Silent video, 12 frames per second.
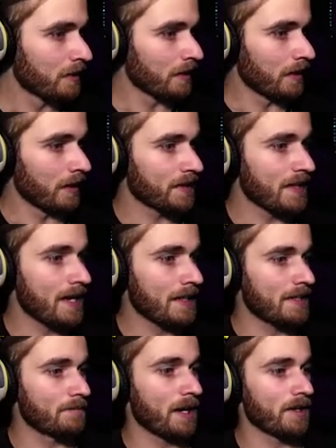
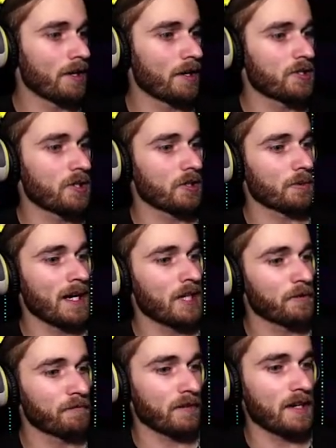Nacken, by the altar the
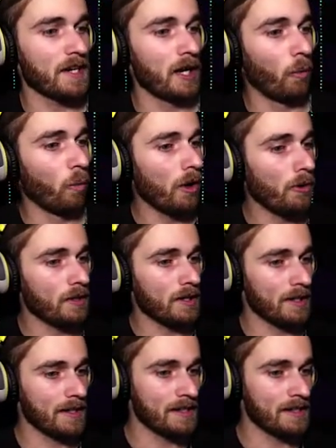wrath of Freya awoke,